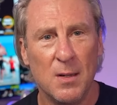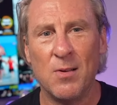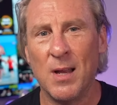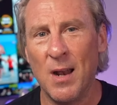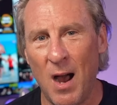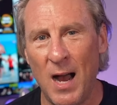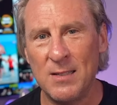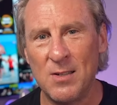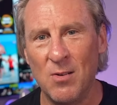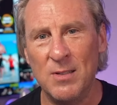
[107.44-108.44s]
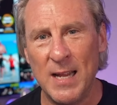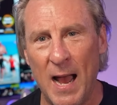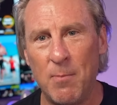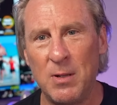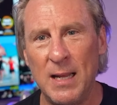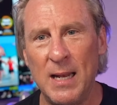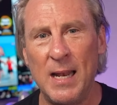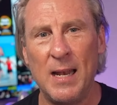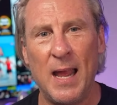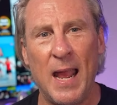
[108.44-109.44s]
but you can also dabble in
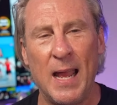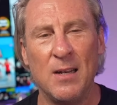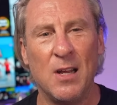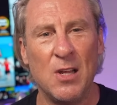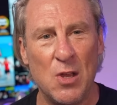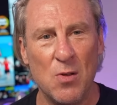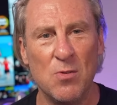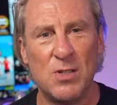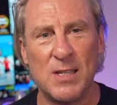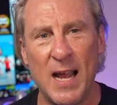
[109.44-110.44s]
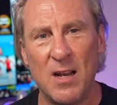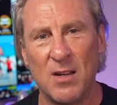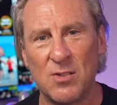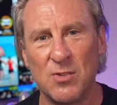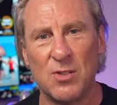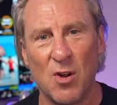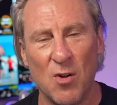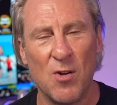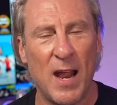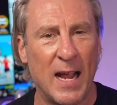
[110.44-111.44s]
it and use side hustles to
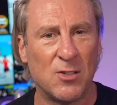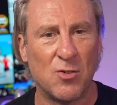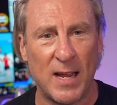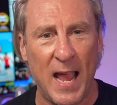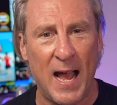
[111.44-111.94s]
earn extra